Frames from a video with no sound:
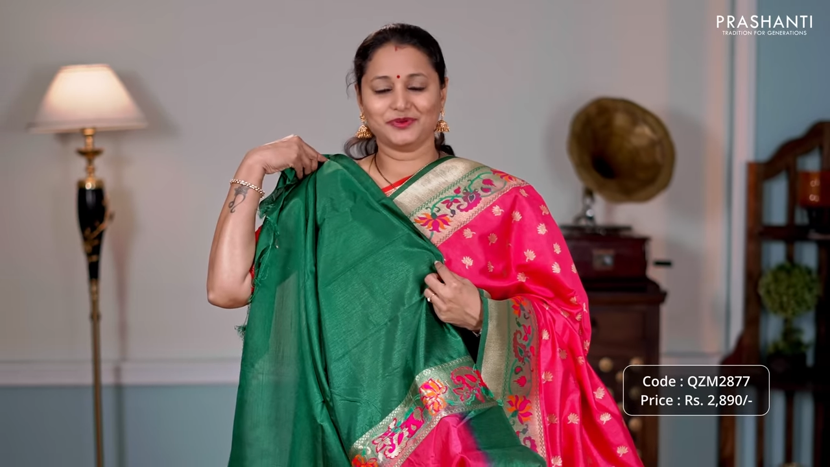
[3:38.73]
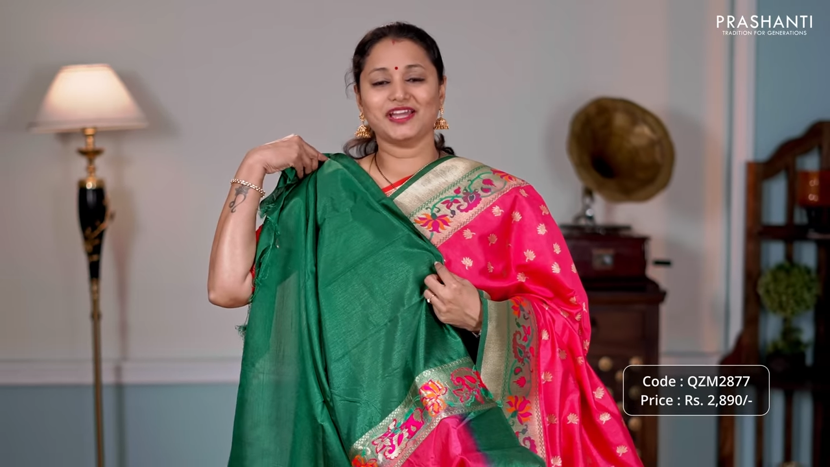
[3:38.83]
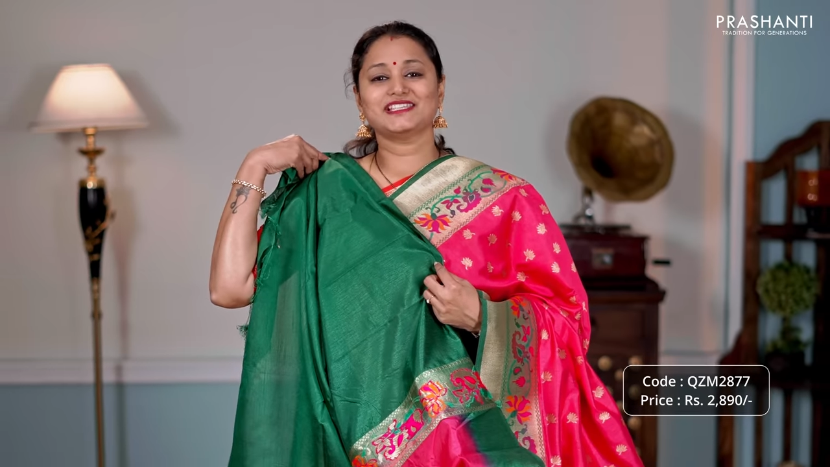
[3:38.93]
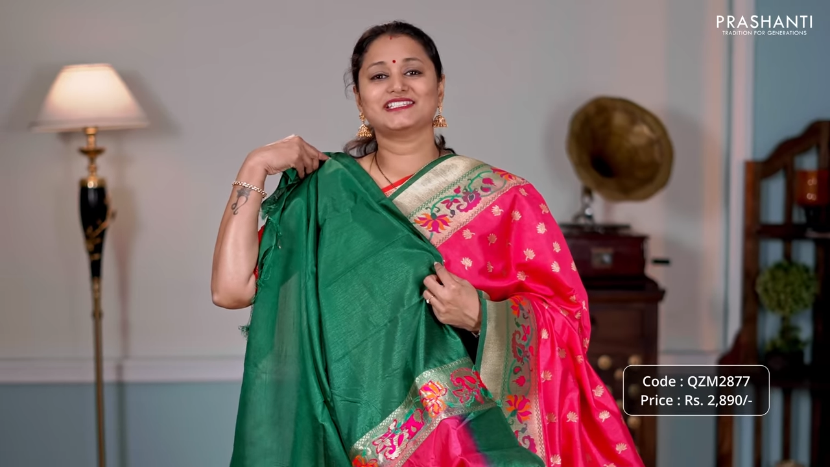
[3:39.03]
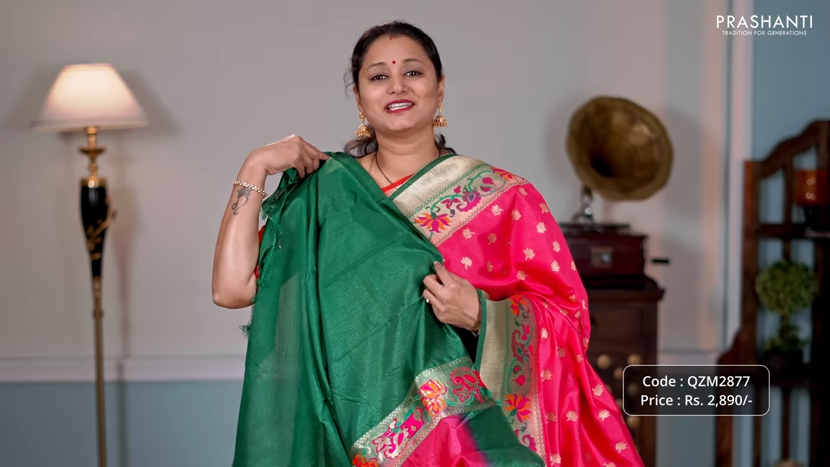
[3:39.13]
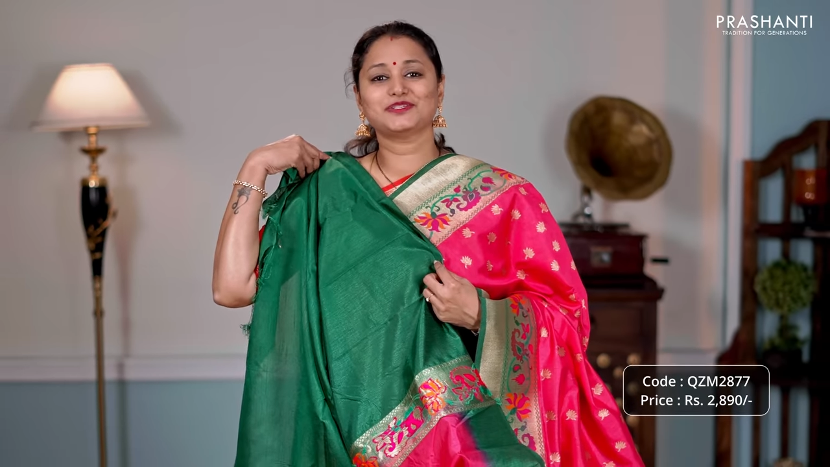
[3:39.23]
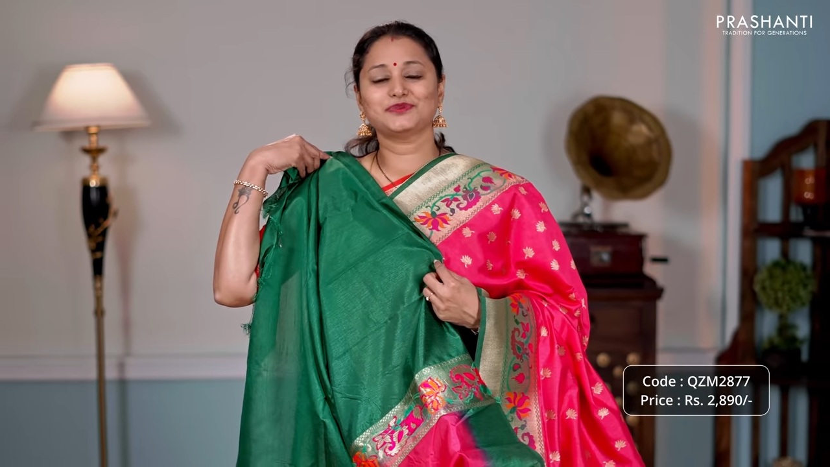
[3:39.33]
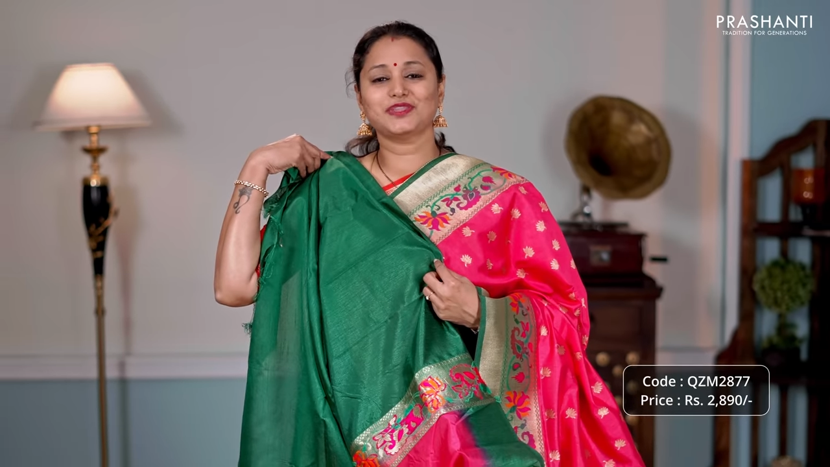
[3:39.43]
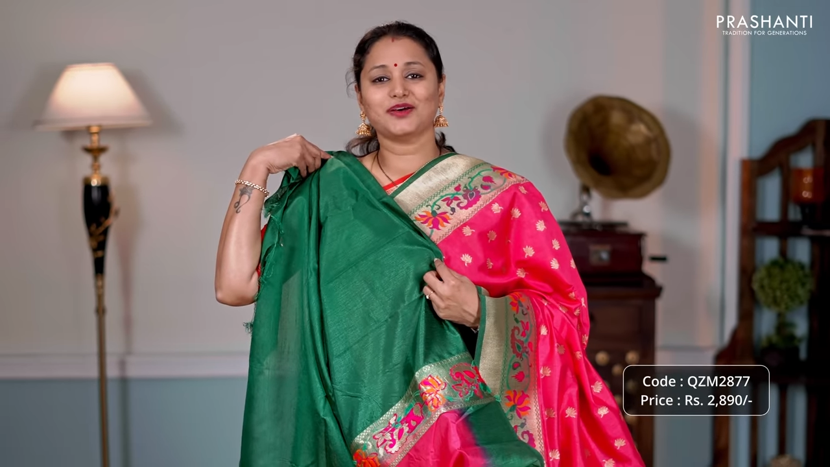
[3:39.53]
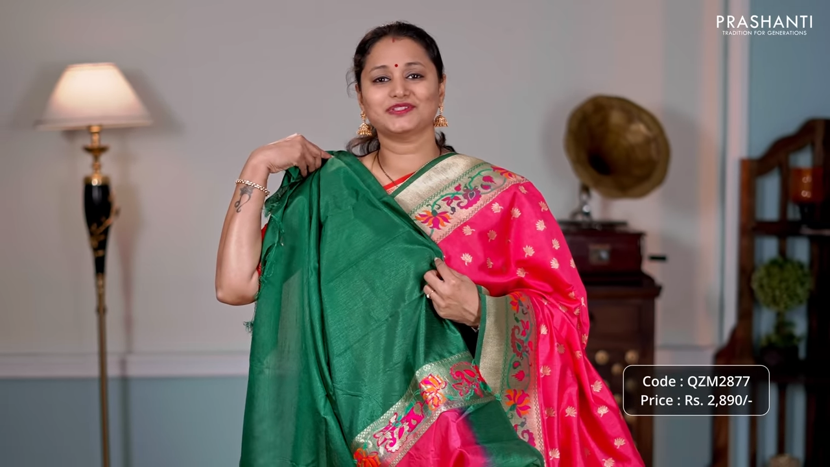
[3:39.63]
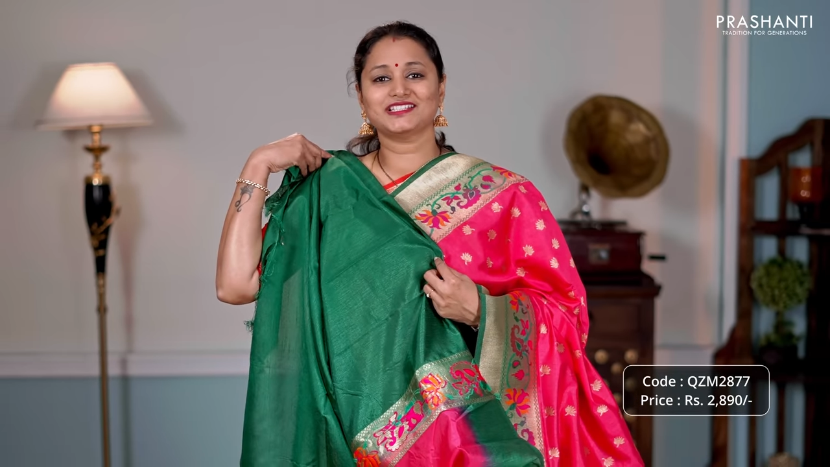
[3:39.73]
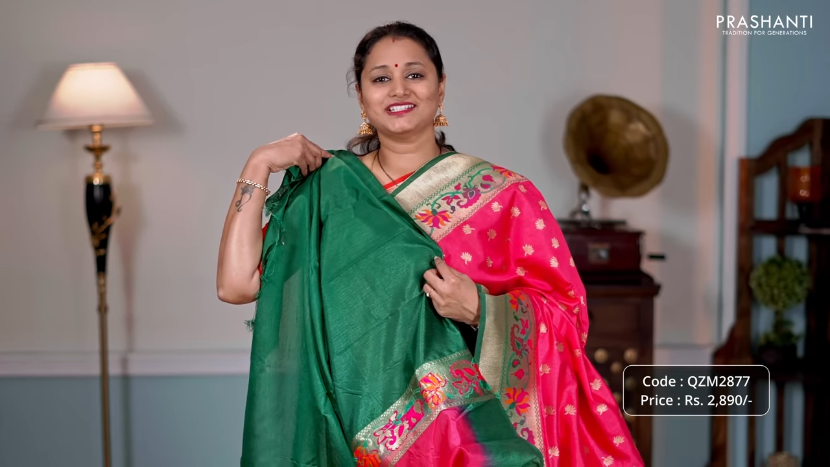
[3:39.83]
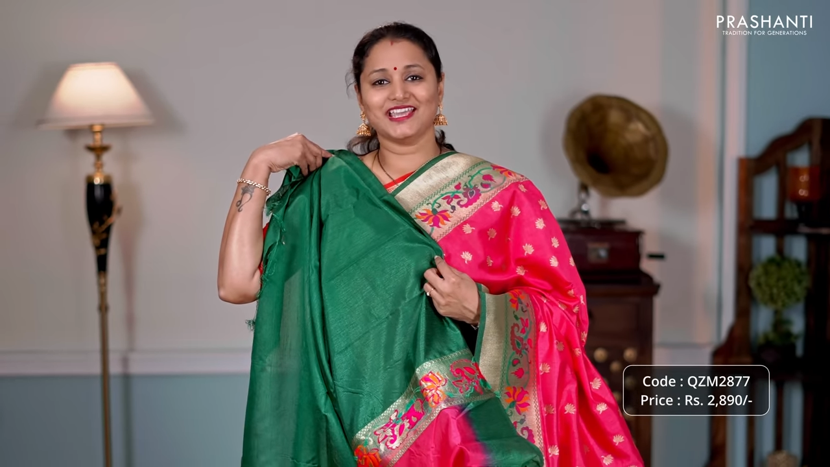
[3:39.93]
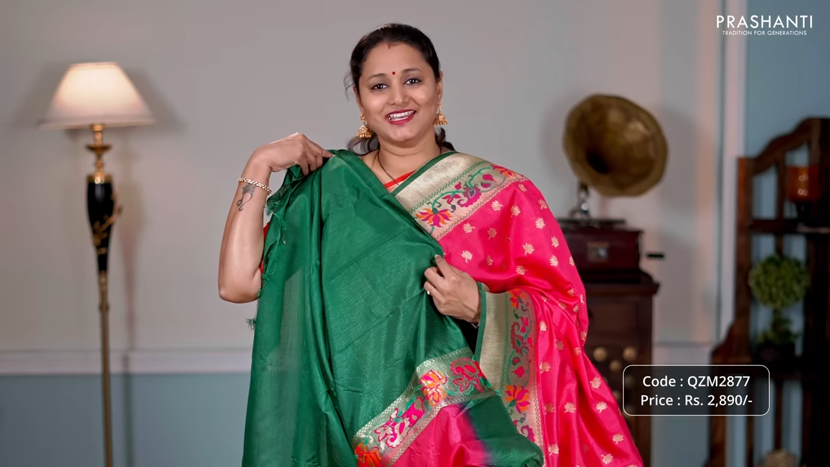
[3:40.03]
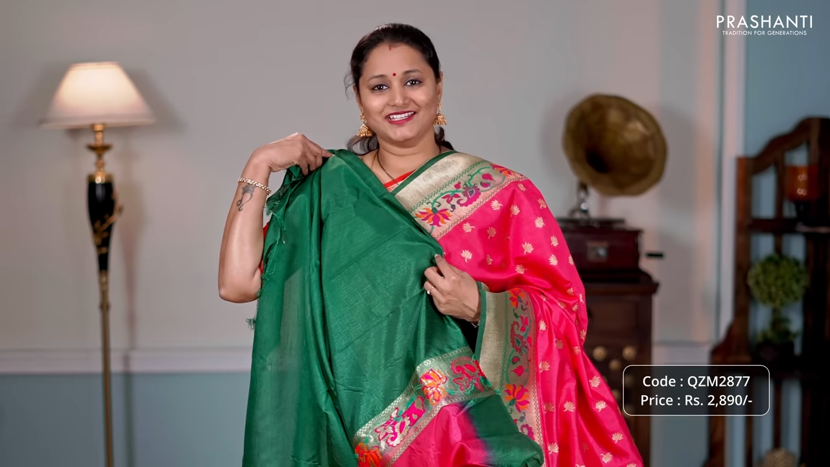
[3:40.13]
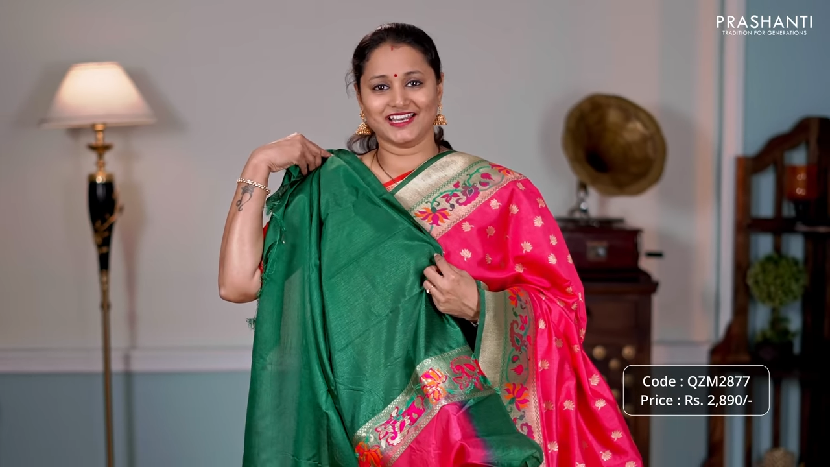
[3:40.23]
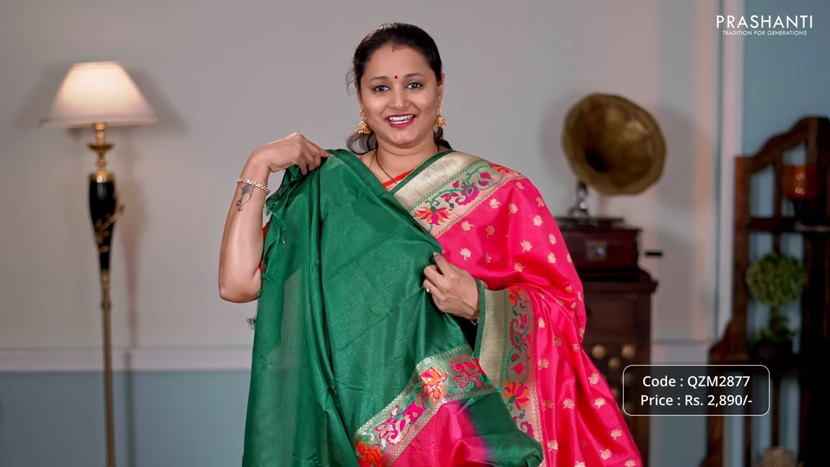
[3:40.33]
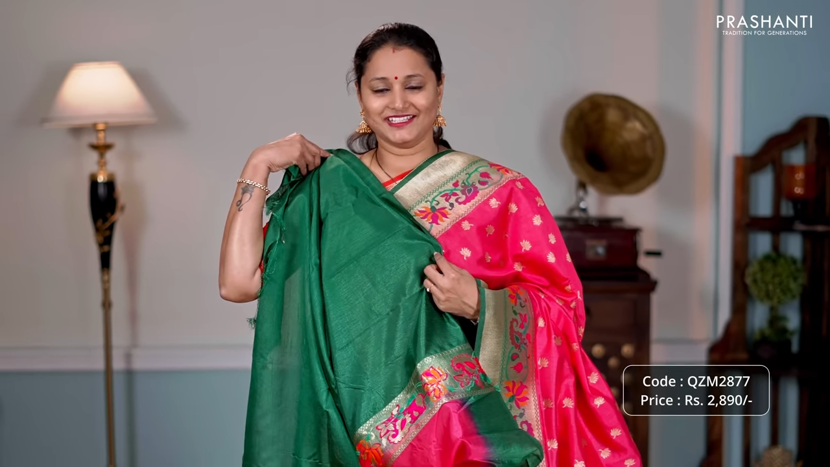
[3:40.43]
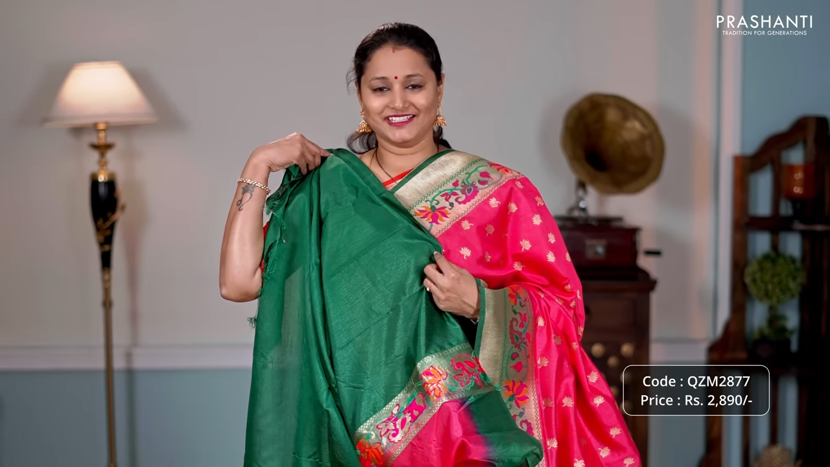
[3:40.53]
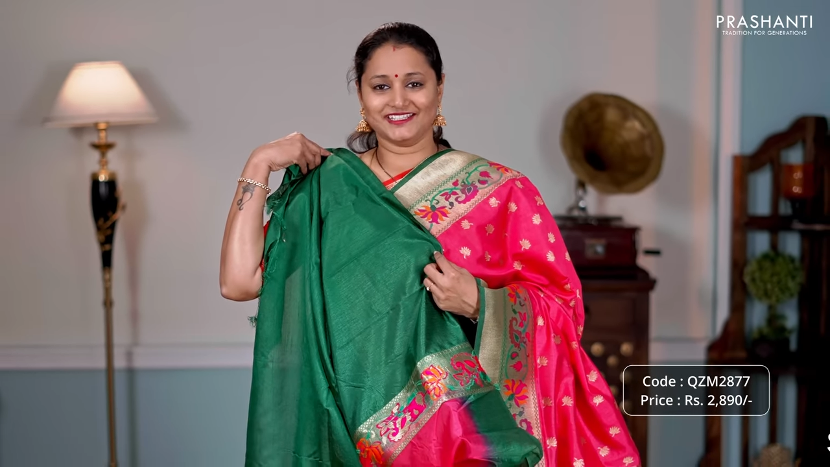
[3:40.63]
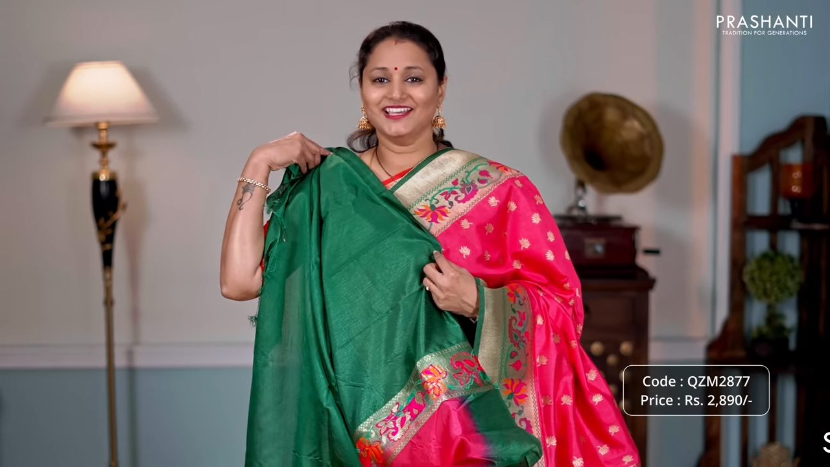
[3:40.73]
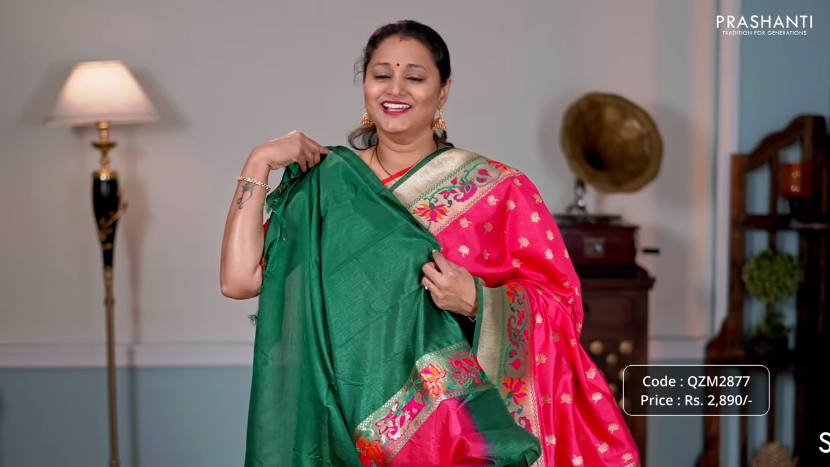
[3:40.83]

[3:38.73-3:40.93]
priced at two thousand eight hundred ninety.